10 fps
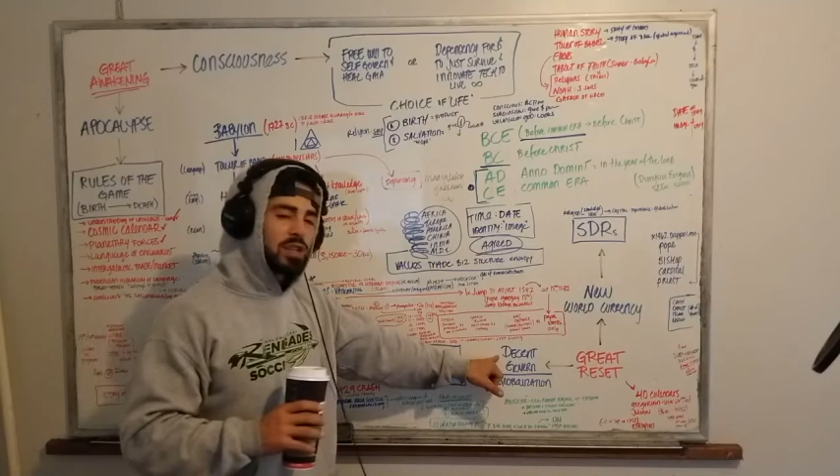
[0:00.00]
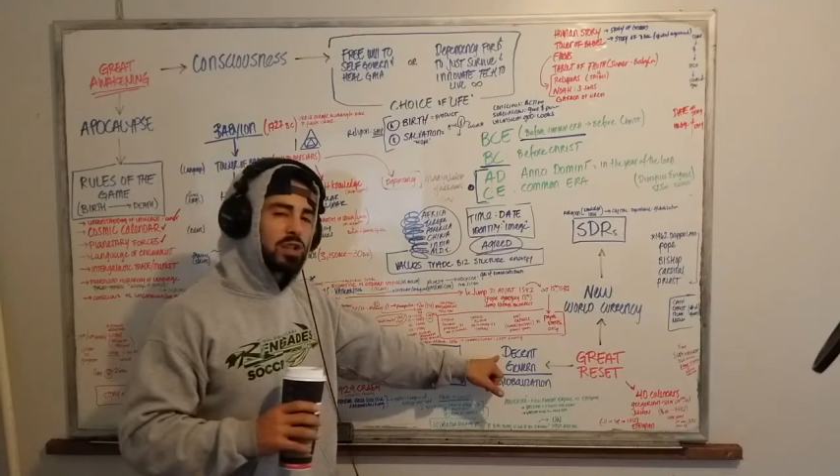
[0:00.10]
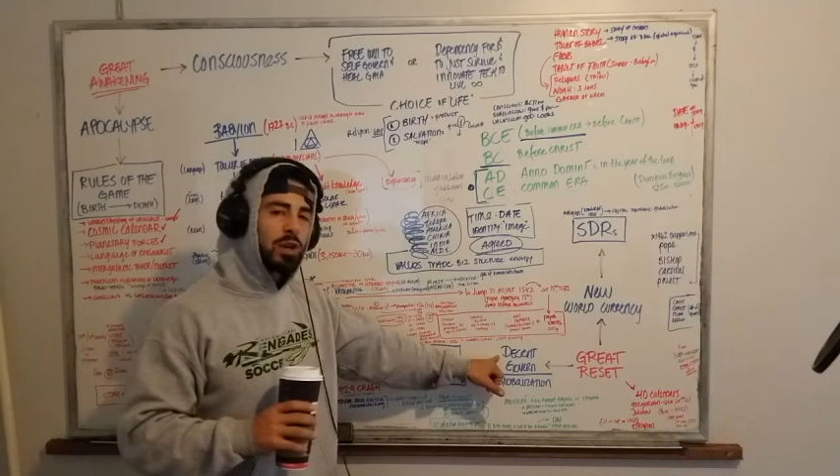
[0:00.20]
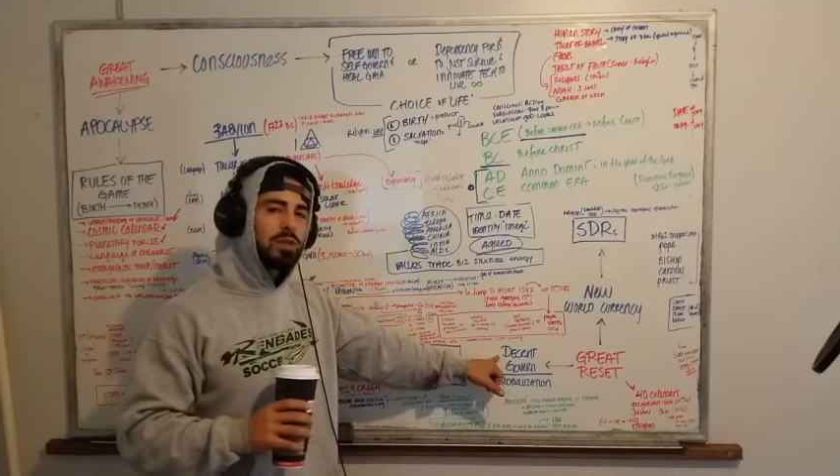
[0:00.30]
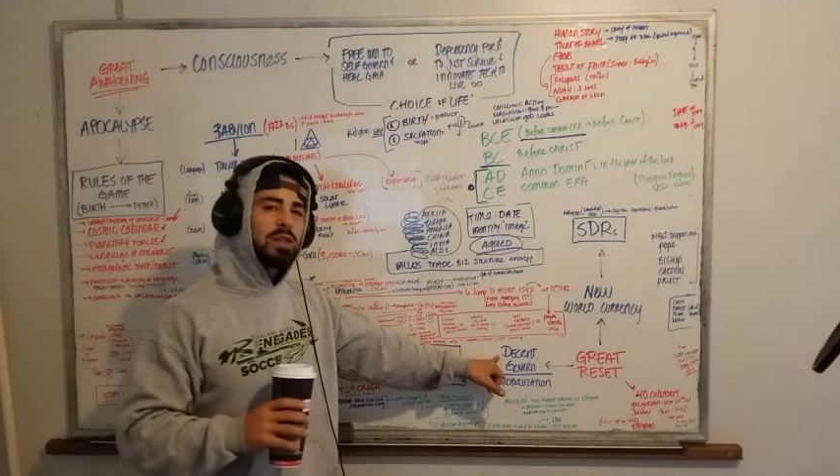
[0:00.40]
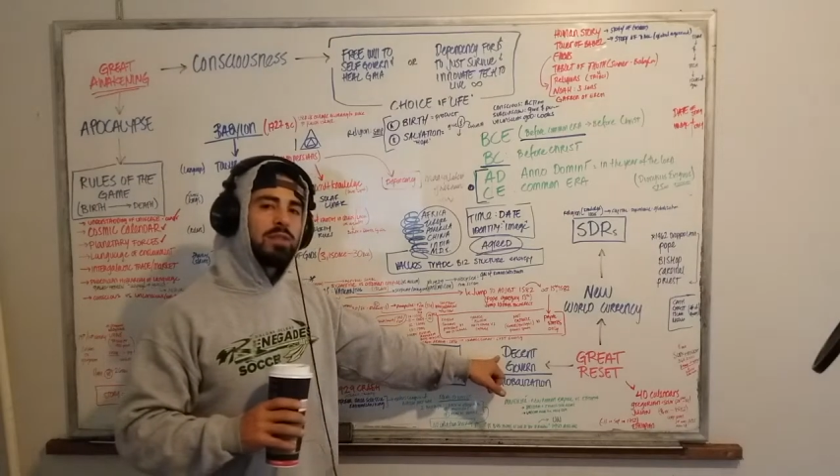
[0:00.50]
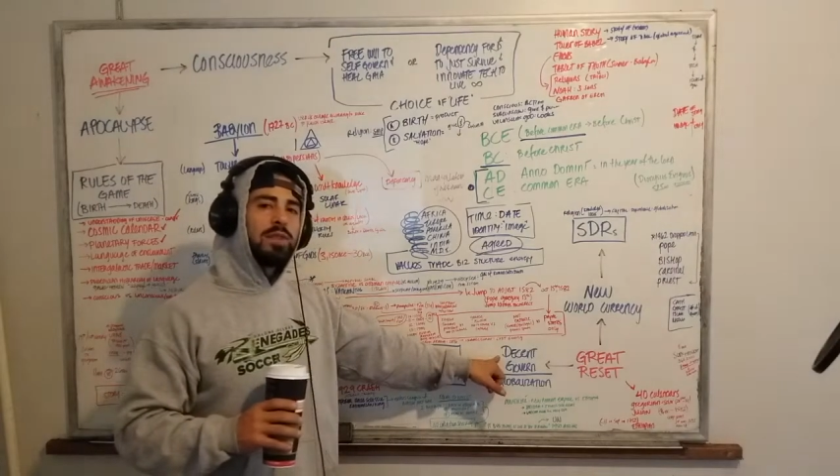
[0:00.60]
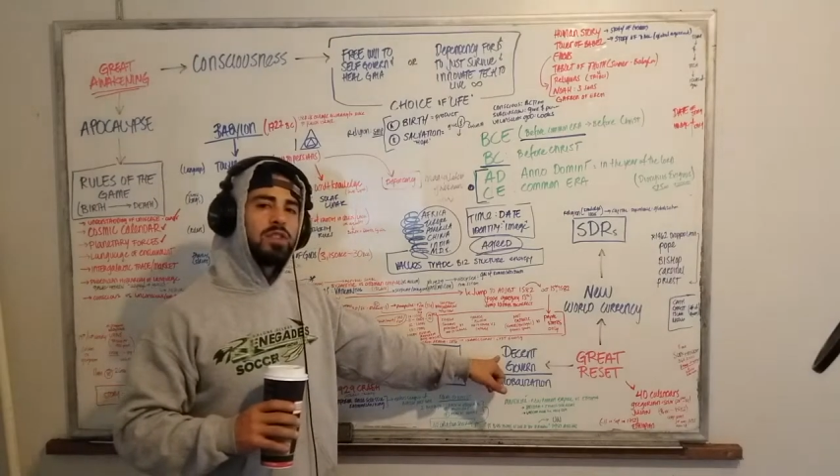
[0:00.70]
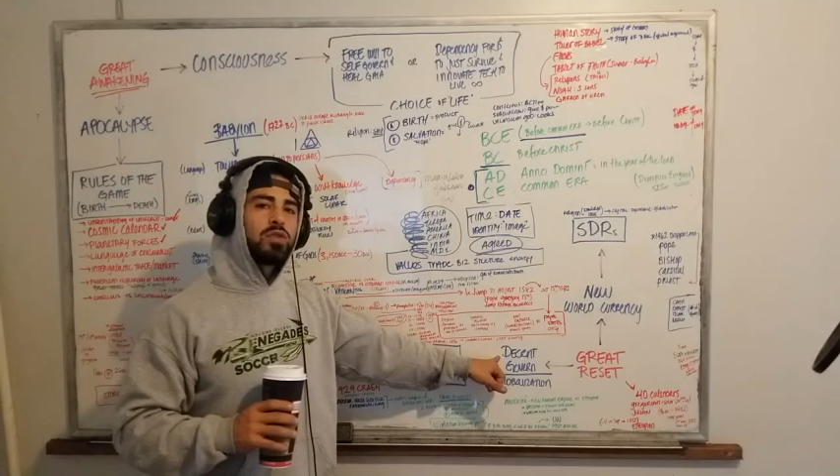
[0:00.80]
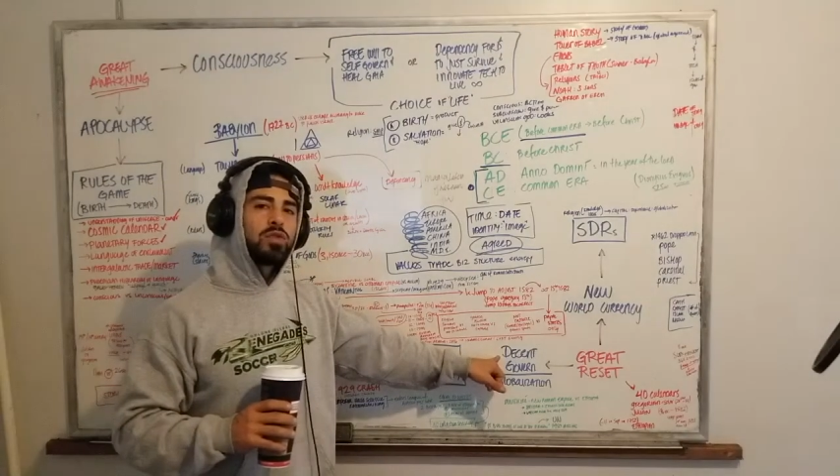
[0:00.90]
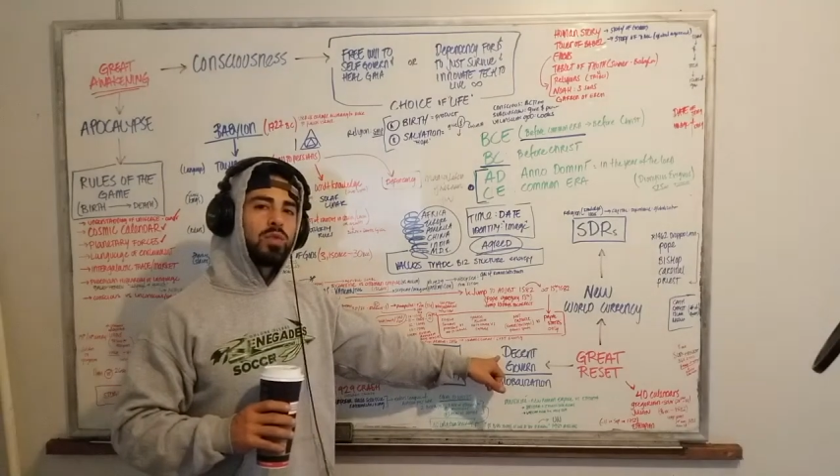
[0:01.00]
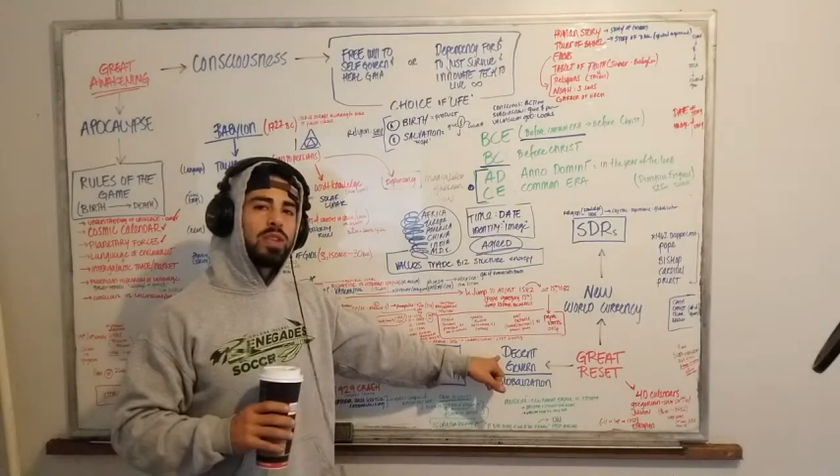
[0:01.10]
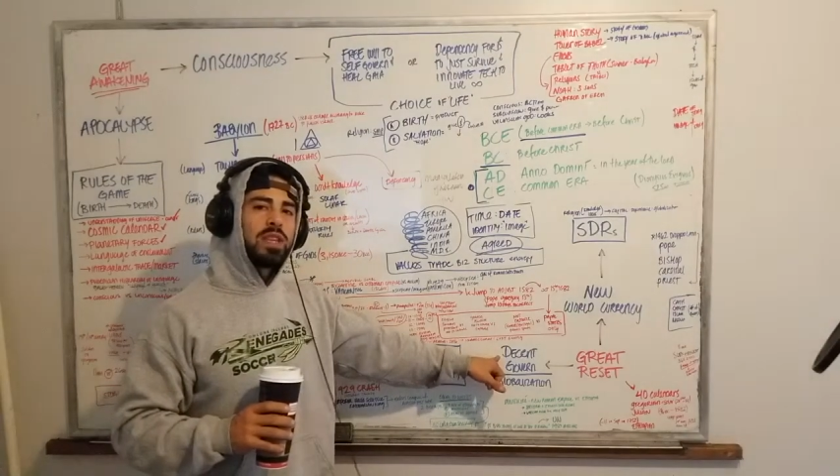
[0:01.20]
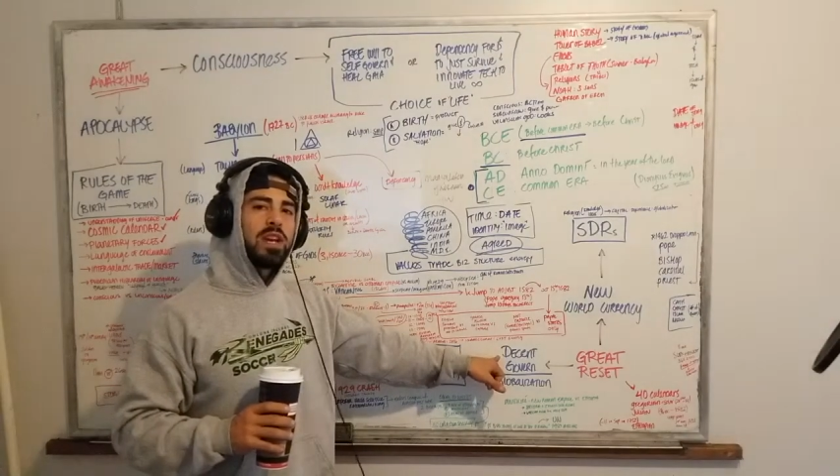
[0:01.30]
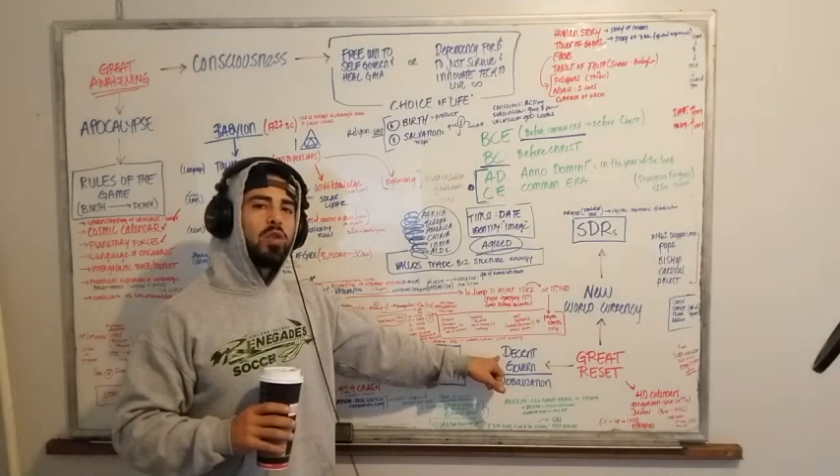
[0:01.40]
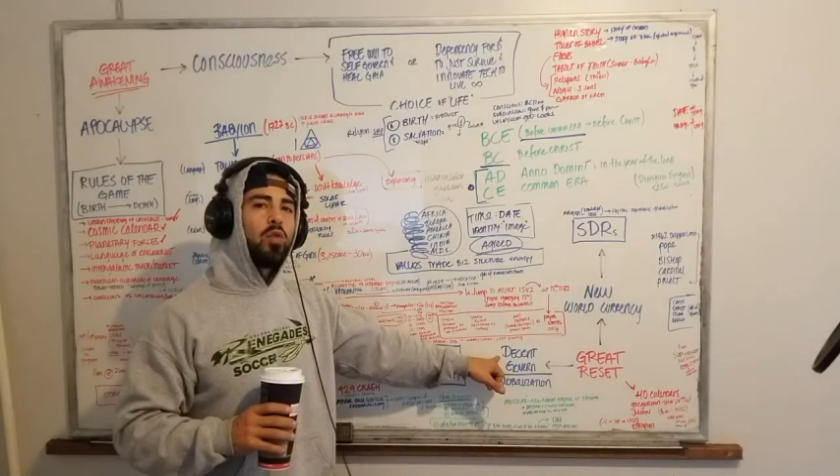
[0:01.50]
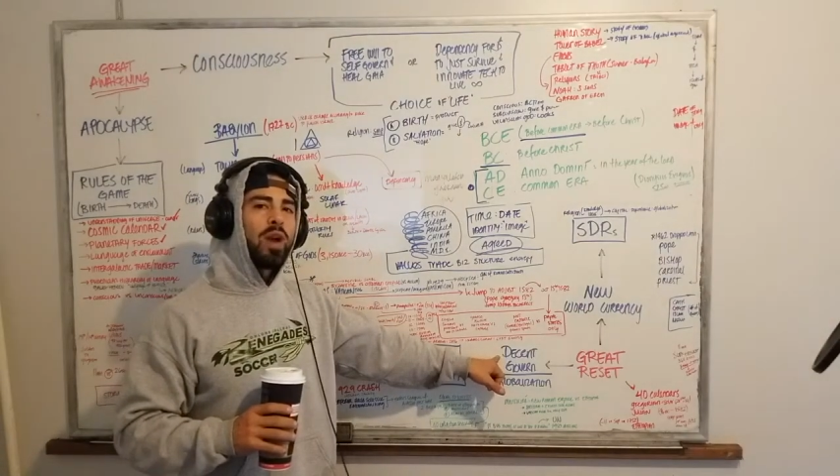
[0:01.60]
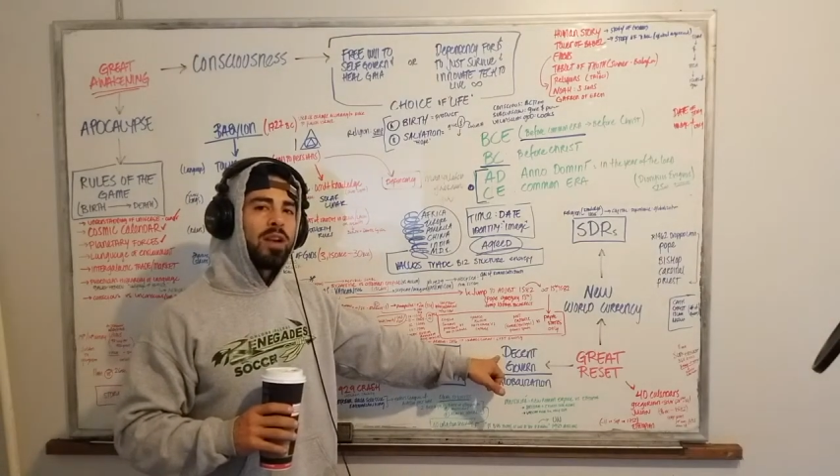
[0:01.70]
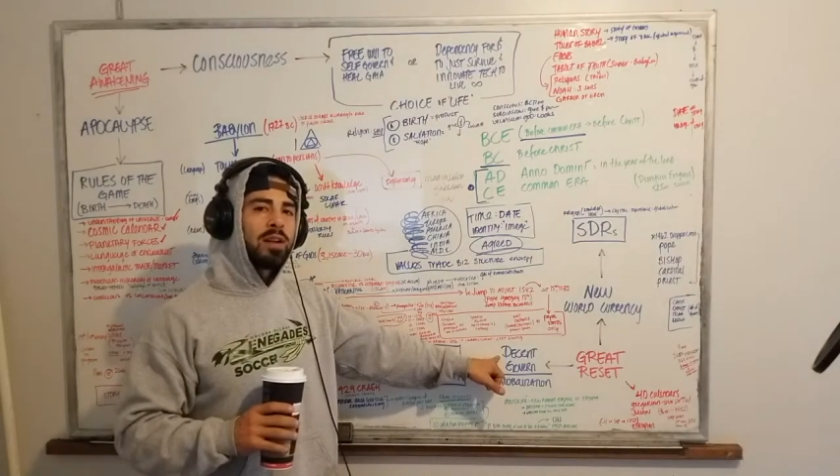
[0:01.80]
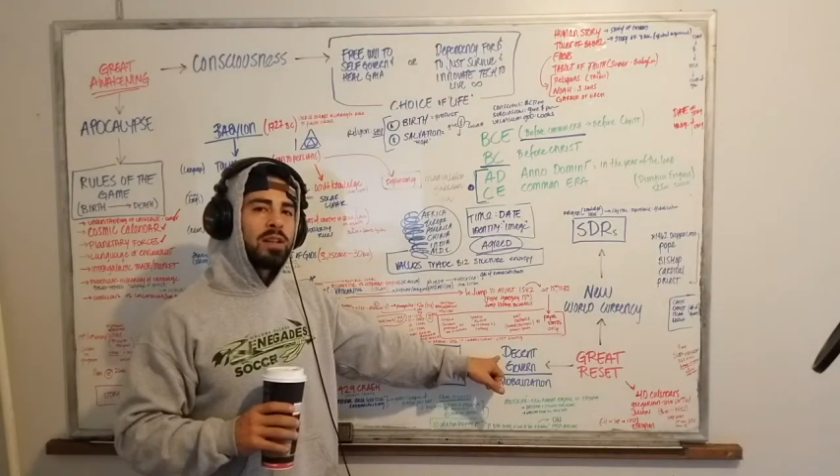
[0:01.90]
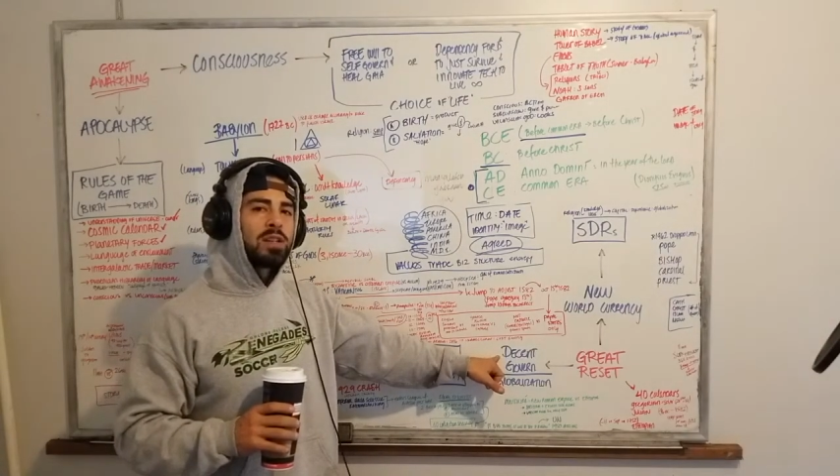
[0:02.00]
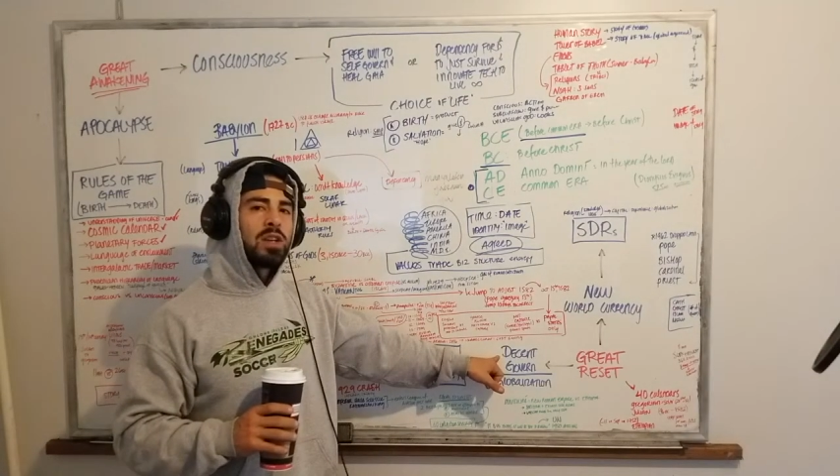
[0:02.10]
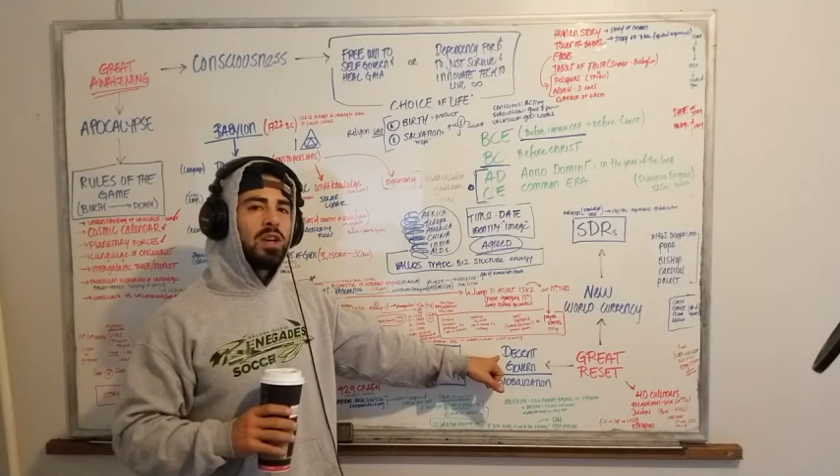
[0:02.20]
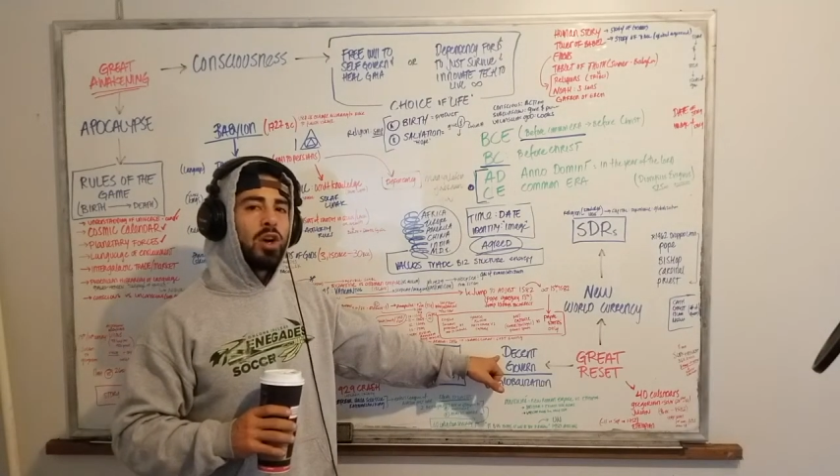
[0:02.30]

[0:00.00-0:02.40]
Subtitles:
those individuals with the awareness